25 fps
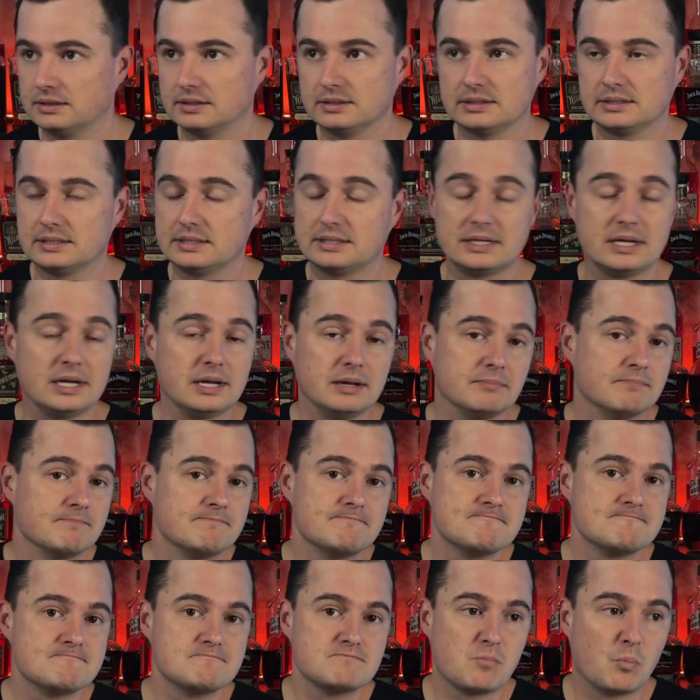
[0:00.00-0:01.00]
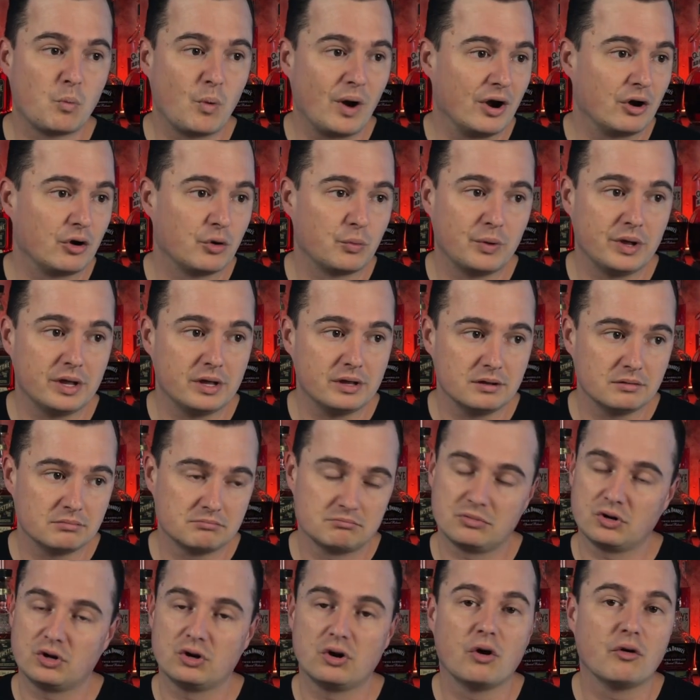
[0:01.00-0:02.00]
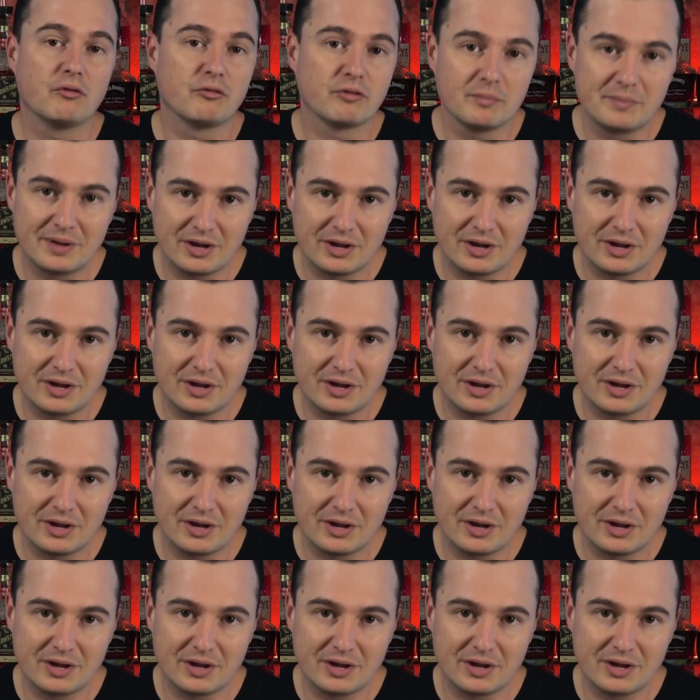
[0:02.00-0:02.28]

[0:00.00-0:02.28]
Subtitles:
Let's see, where do we go from